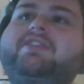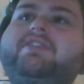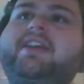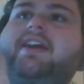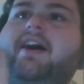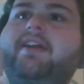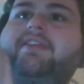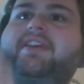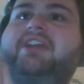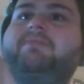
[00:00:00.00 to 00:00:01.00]

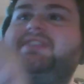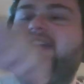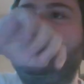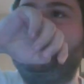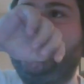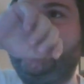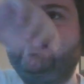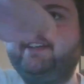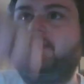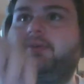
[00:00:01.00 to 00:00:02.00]
the GIMP setup that he
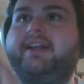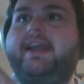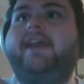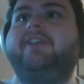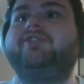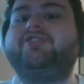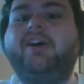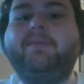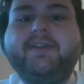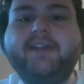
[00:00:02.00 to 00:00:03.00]
did where he ate your
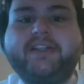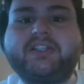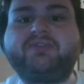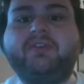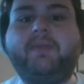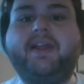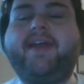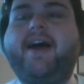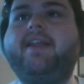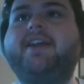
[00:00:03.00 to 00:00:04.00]
jump, and let's just replay
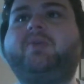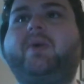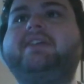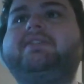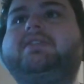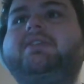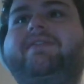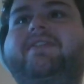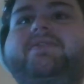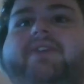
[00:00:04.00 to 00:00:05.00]
that like twice, if
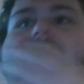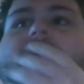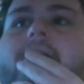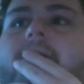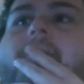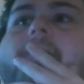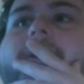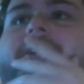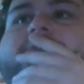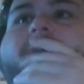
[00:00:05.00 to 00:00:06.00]
that's okay.
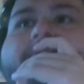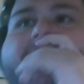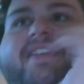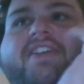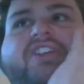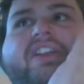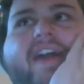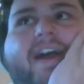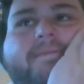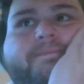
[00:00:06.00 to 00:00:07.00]
Because I want to pay attention to
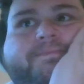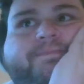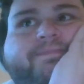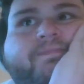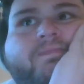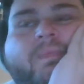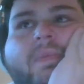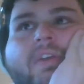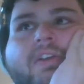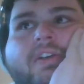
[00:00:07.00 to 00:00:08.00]
that.
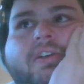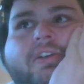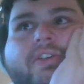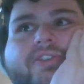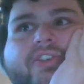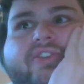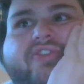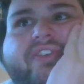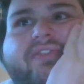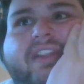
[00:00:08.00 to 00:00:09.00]
So you
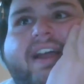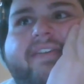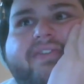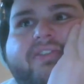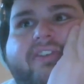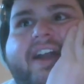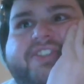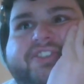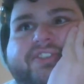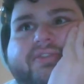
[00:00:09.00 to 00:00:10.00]
drift left to crack
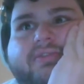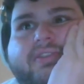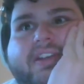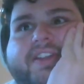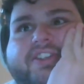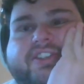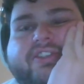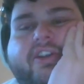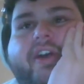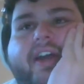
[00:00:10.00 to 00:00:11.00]
shoot, and then
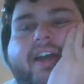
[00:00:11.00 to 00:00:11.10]
just okay.